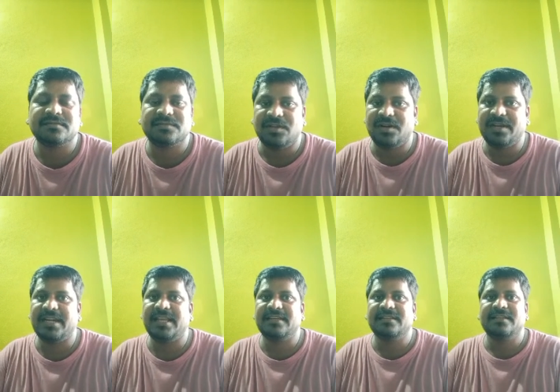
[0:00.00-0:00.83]
Okay,
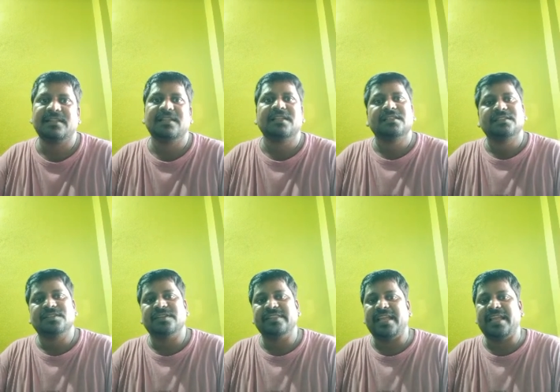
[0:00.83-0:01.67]
done. So
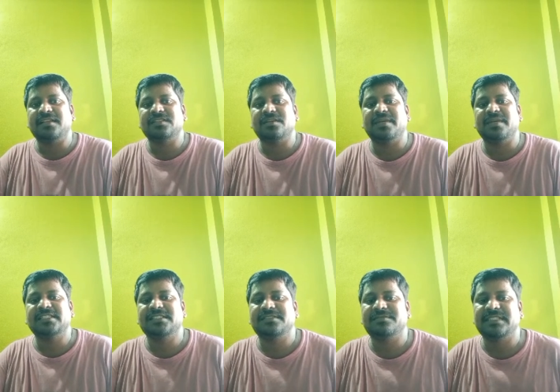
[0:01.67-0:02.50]
thank you so
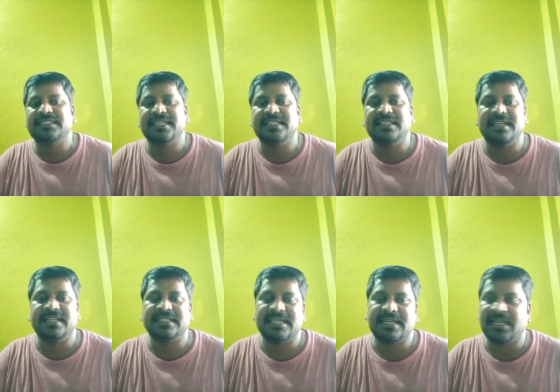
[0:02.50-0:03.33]
much. We'll see you in the next
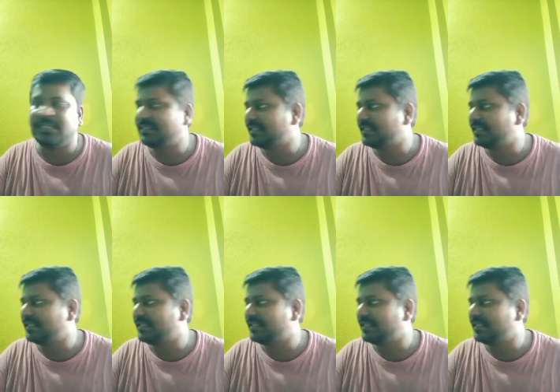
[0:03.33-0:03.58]
class.